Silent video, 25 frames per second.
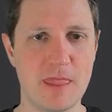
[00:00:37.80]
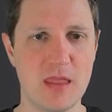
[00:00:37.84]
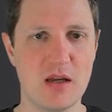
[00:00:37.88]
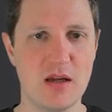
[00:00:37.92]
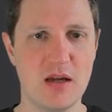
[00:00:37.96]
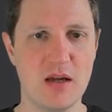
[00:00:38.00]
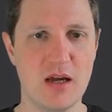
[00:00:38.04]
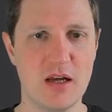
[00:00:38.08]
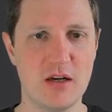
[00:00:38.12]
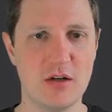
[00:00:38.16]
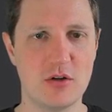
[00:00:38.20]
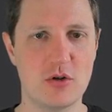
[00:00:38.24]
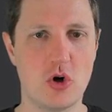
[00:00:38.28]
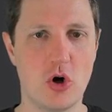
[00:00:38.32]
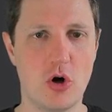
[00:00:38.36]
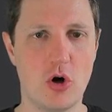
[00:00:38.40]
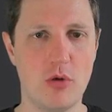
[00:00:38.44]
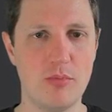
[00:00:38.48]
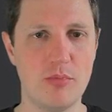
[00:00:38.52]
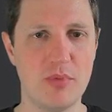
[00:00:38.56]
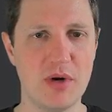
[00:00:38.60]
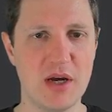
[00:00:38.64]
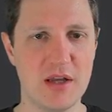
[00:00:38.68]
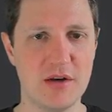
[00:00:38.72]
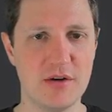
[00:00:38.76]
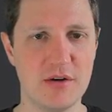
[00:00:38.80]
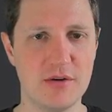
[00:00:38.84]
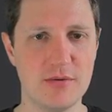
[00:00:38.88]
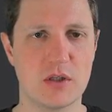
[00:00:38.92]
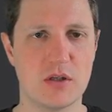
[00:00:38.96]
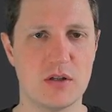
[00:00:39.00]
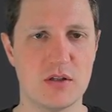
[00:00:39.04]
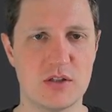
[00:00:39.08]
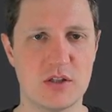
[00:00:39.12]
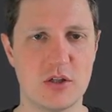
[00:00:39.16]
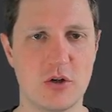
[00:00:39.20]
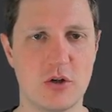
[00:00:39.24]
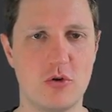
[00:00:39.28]
and combn.
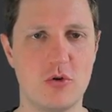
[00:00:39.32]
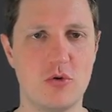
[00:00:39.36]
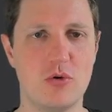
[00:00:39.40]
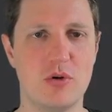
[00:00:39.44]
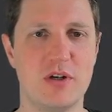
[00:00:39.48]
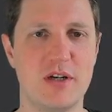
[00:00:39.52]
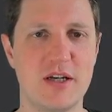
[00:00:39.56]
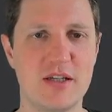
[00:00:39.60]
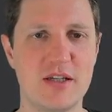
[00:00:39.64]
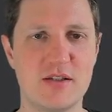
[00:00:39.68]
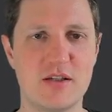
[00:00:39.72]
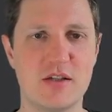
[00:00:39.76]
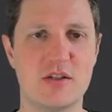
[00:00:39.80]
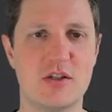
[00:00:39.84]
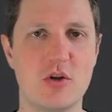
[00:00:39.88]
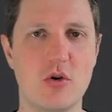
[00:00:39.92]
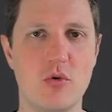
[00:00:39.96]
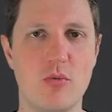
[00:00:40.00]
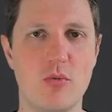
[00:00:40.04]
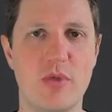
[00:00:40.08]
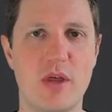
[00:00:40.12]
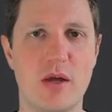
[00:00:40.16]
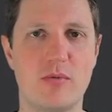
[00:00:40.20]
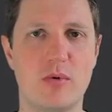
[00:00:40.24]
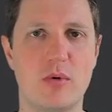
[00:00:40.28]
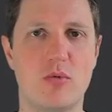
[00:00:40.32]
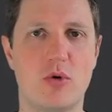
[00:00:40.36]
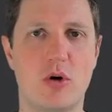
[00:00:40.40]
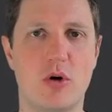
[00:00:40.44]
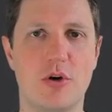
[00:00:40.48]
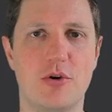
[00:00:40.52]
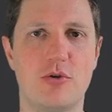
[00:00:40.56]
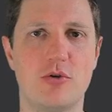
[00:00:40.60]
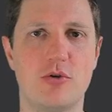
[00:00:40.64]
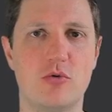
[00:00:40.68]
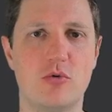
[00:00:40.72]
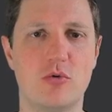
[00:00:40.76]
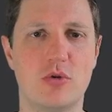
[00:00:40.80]
So let's assume that we
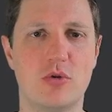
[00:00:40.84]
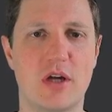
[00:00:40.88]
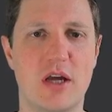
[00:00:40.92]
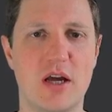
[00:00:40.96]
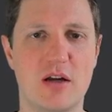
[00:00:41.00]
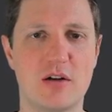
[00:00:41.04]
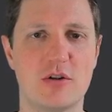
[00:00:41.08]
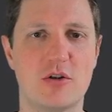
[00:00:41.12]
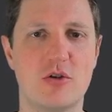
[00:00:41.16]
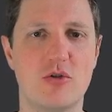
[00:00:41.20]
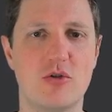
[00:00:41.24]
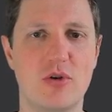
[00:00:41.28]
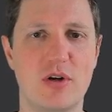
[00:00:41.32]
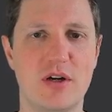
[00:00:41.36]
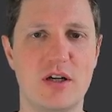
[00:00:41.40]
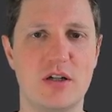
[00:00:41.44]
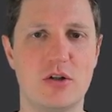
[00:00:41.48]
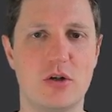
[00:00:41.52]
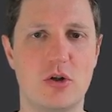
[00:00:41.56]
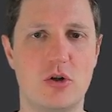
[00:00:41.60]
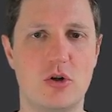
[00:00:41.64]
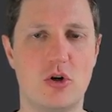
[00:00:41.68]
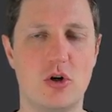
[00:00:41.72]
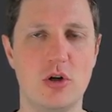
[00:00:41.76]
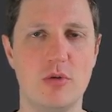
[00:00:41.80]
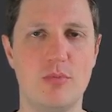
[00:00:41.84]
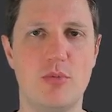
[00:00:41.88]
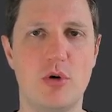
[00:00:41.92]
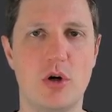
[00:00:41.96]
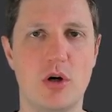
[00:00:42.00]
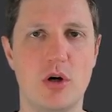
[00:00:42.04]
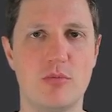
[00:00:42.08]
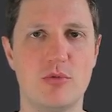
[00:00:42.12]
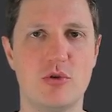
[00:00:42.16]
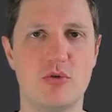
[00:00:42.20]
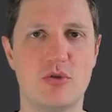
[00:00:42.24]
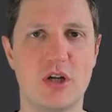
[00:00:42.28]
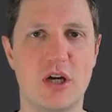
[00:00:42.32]
want to calculate all
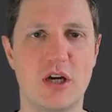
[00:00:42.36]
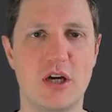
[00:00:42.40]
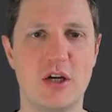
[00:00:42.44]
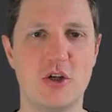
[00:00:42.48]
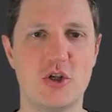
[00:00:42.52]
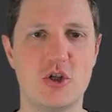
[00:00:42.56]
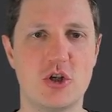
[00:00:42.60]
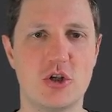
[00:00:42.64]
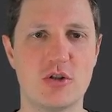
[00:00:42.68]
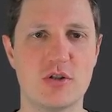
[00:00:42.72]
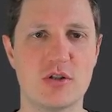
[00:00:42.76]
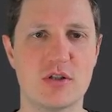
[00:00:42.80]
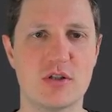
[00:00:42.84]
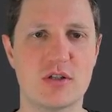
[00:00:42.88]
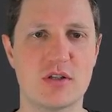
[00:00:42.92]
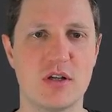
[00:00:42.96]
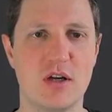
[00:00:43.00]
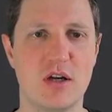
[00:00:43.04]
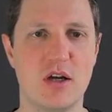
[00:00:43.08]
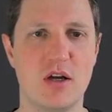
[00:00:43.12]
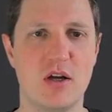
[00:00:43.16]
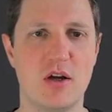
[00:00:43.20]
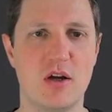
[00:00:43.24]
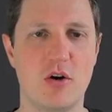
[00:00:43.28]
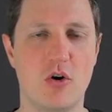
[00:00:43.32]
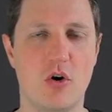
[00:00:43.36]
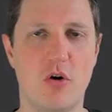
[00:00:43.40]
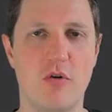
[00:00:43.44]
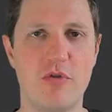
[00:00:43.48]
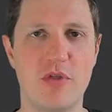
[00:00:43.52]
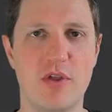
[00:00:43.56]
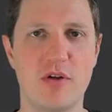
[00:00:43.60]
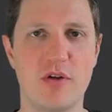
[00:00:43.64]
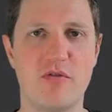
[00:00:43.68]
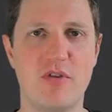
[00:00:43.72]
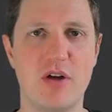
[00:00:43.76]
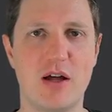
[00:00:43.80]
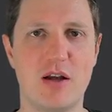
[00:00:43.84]
permutations of
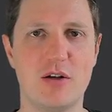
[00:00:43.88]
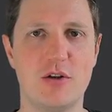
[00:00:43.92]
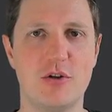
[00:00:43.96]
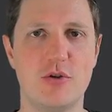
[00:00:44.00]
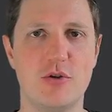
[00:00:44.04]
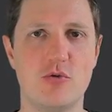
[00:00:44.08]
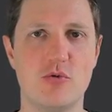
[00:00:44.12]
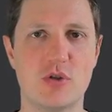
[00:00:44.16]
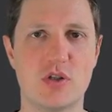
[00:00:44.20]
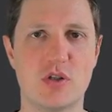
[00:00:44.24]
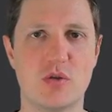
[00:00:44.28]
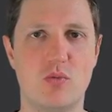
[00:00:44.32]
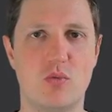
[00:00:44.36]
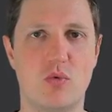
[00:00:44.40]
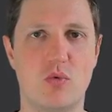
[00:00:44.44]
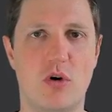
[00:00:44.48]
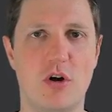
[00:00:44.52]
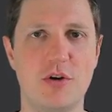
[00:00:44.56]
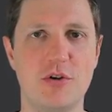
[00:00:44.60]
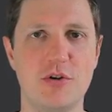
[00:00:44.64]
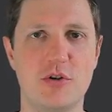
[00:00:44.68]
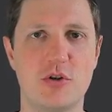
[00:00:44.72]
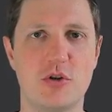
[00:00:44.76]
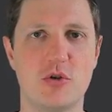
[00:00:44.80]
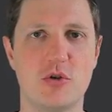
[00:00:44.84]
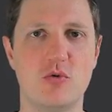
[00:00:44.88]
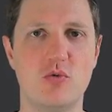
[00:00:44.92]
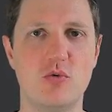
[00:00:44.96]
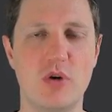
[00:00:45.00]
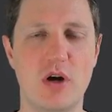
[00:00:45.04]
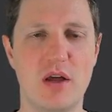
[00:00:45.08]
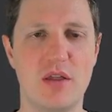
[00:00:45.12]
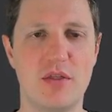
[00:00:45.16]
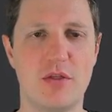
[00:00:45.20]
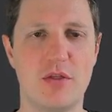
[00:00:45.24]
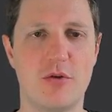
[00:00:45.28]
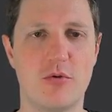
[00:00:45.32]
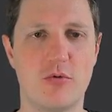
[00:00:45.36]
the values one, two
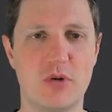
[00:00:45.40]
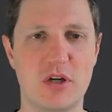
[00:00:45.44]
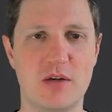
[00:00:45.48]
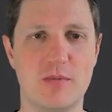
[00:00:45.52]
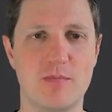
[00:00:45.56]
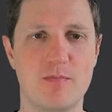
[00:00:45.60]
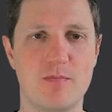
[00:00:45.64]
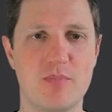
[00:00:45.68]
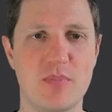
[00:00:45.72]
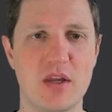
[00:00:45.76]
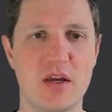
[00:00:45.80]
and three.